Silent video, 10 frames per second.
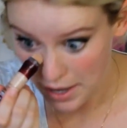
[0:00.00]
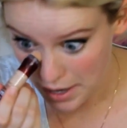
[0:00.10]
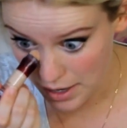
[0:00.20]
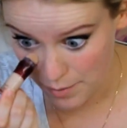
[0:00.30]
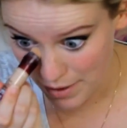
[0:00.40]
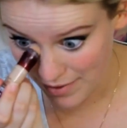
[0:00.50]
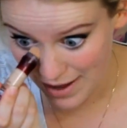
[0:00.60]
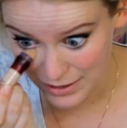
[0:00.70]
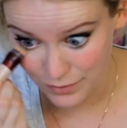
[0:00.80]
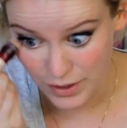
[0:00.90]
in my
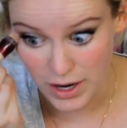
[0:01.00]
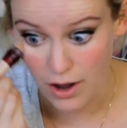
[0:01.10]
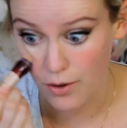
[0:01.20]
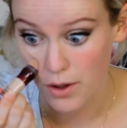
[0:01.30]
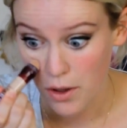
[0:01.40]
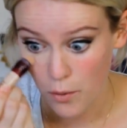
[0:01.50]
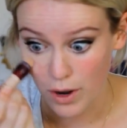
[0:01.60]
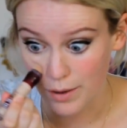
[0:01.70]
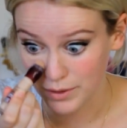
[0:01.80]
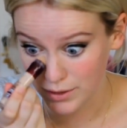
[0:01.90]
last video
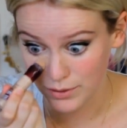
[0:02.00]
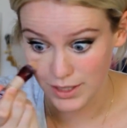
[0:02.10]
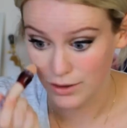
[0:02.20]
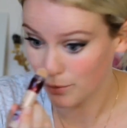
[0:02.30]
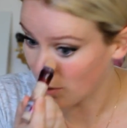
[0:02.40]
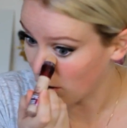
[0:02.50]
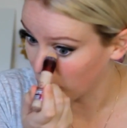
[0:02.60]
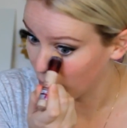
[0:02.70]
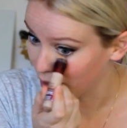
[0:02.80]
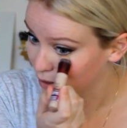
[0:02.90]
where I was using the
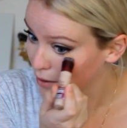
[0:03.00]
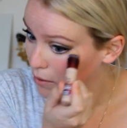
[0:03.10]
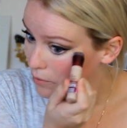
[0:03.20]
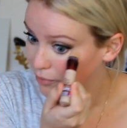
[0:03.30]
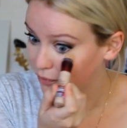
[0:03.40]
wrong one.